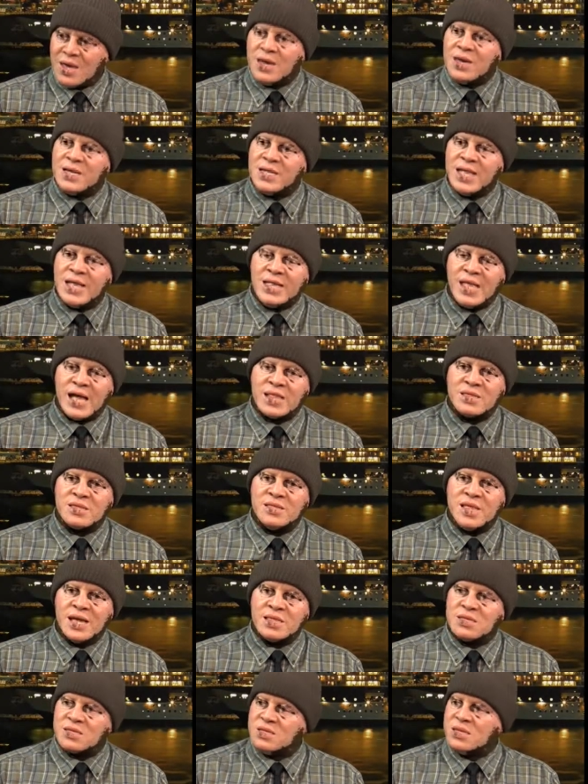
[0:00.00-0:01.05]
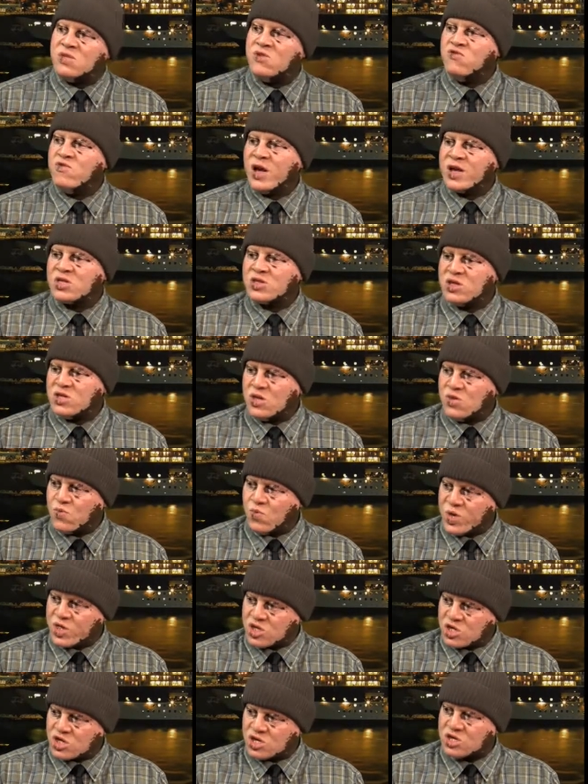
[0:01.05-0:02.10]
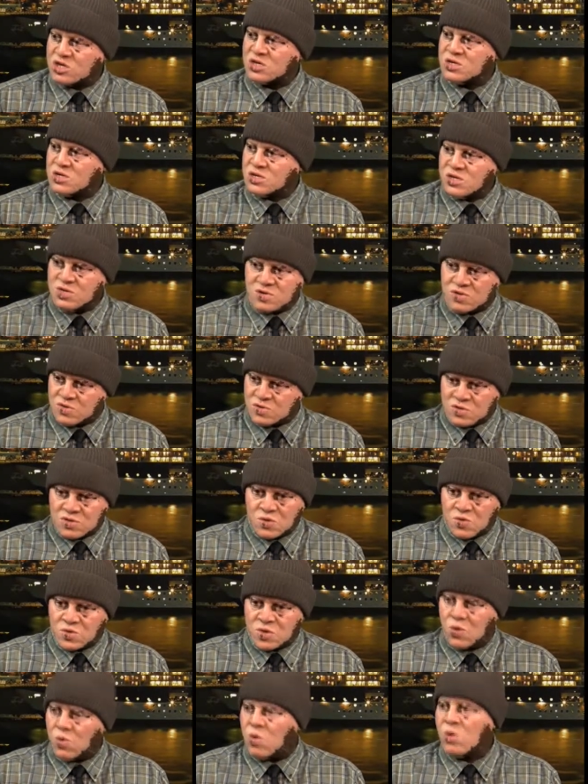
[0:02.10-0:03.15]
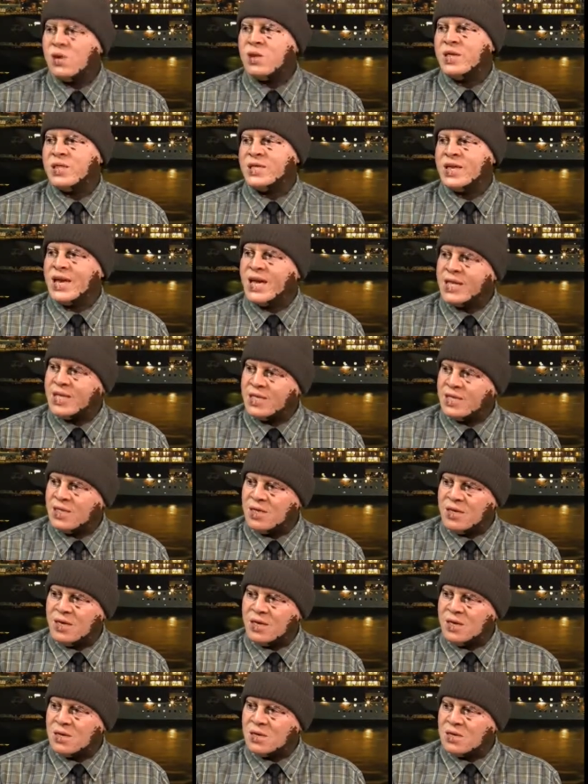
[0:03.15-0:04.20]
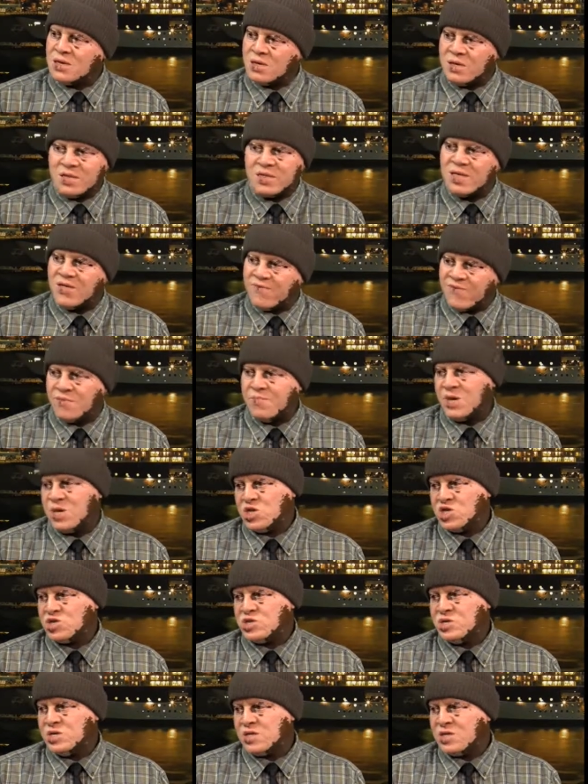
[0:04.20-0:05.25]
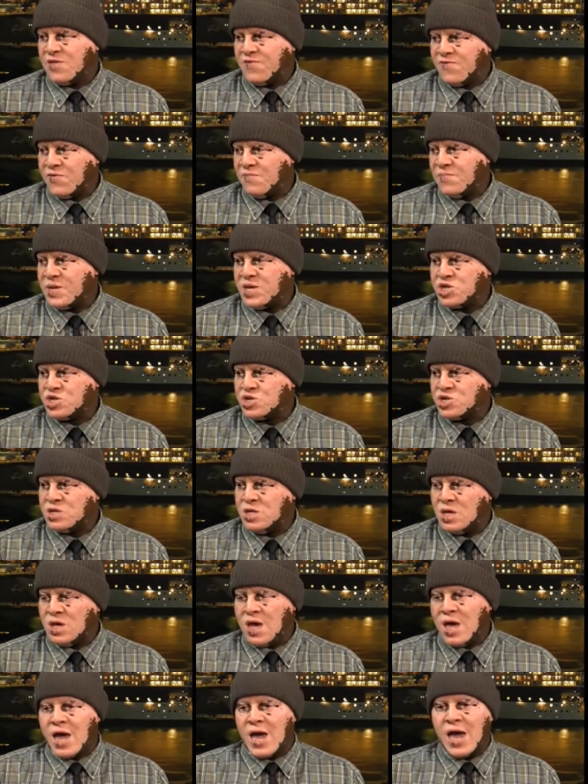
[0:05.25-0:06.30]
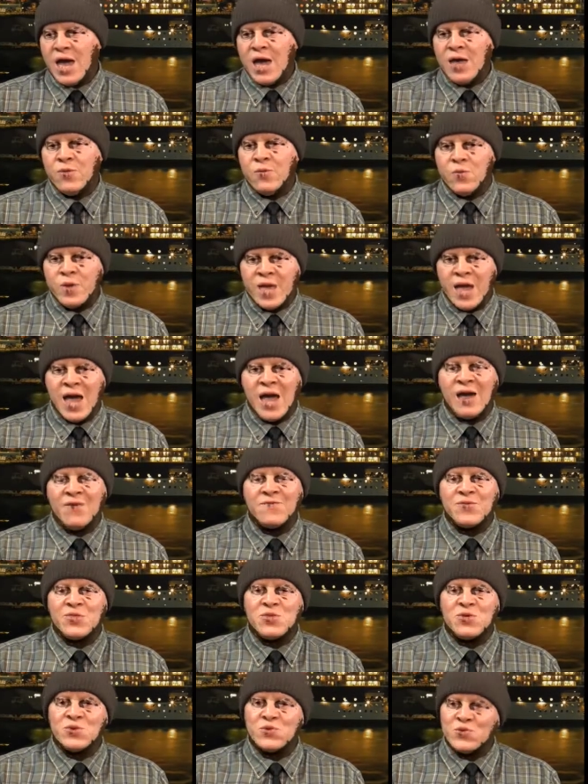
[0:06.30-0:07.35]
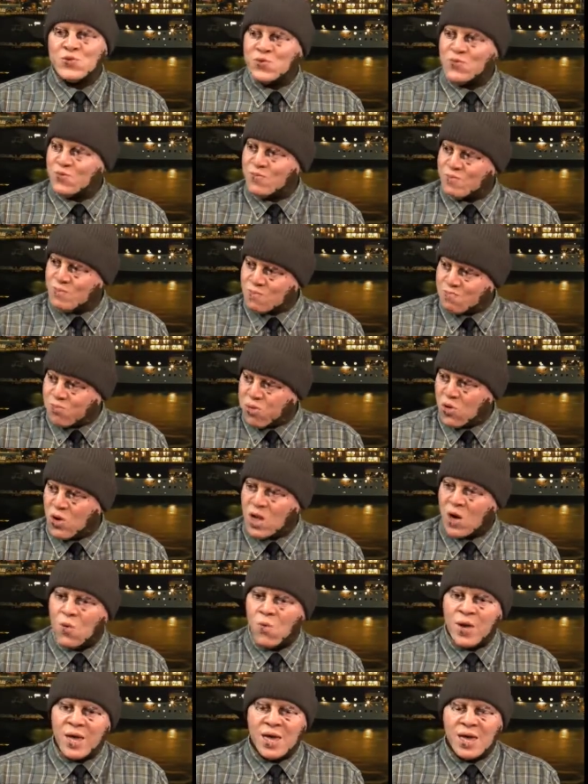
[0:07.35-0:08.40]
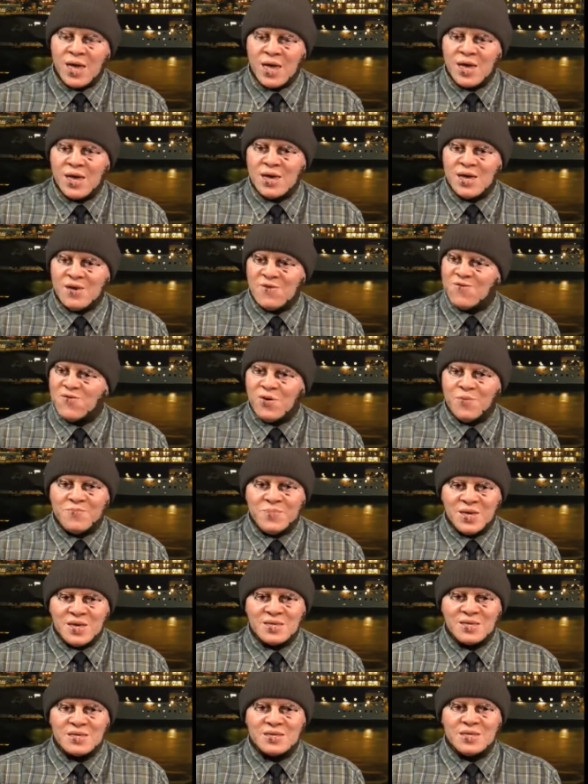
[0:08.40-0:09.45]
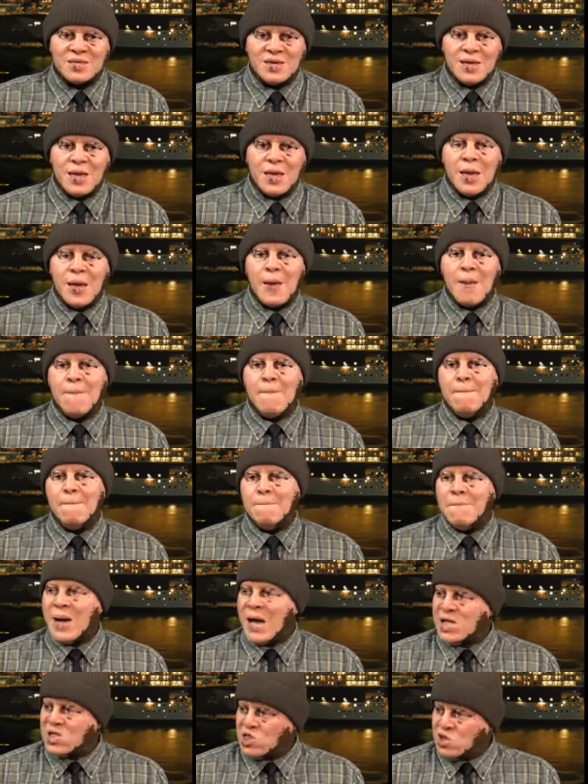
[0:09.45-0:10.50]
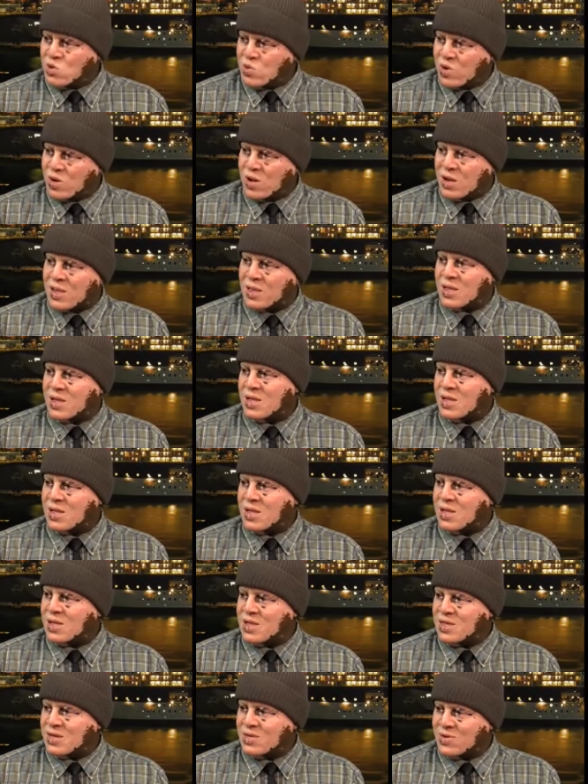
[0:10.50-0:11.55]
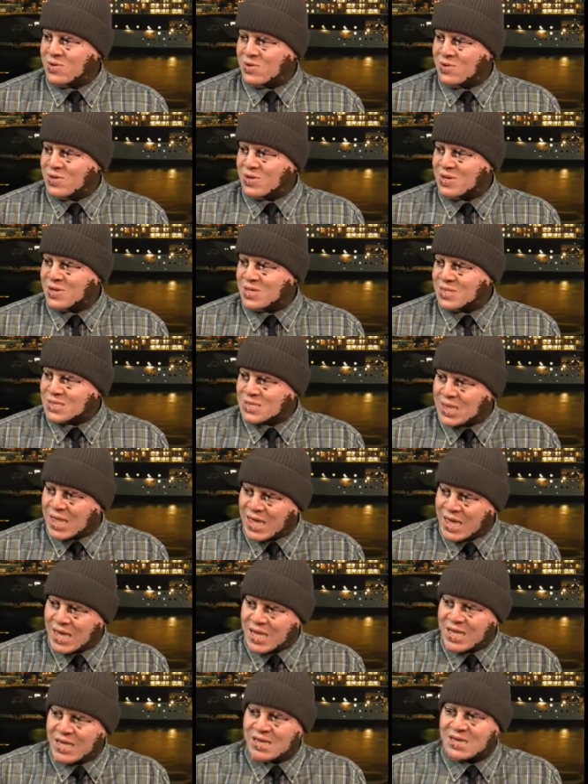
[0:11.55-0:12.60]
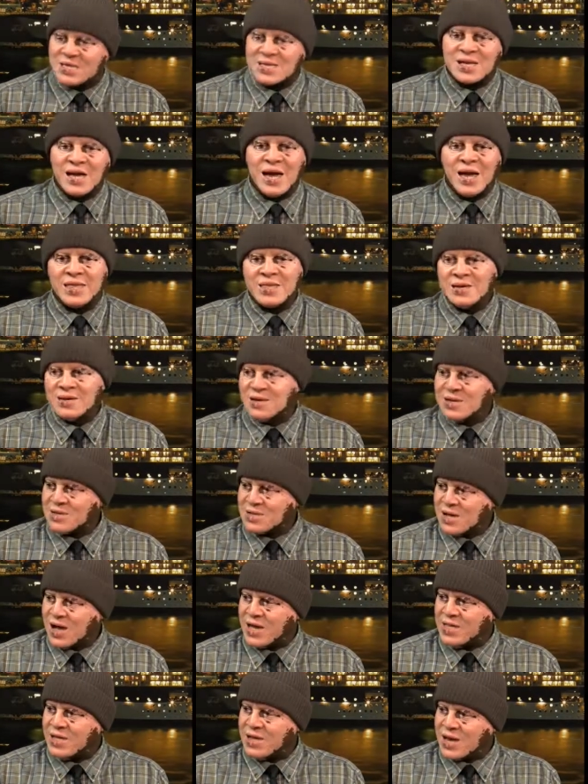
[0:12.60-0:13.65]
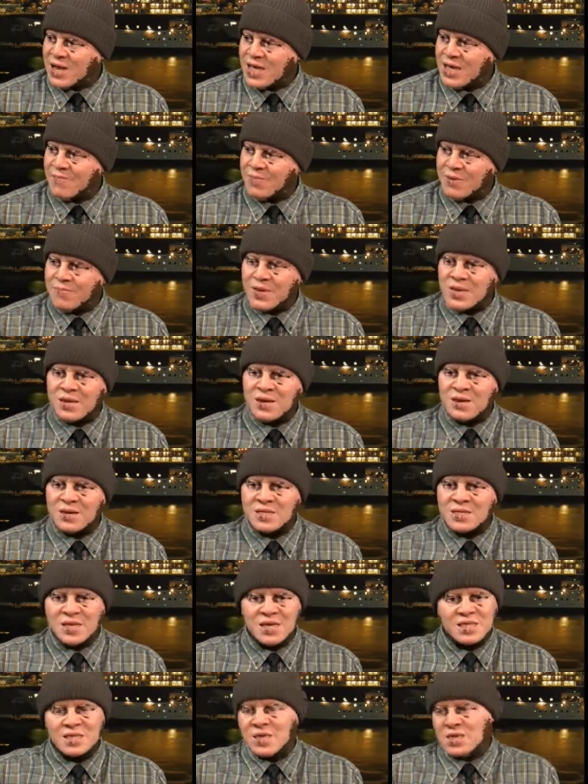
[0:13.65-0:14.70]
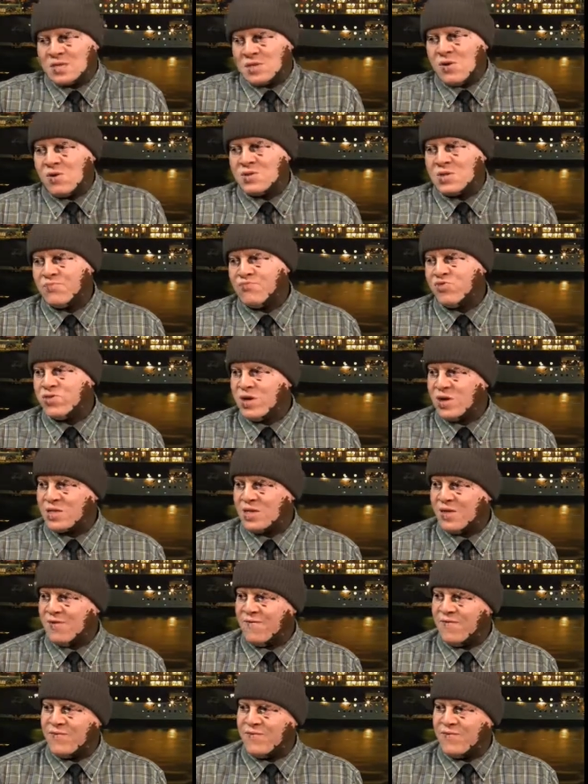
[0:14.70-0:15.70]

that's that's the direction in which you know the, the world is heading you know it's information it's information and we have to pull away from this manual you know mm -hmm. tedious kind of kind of labor because it's, it's counterproductive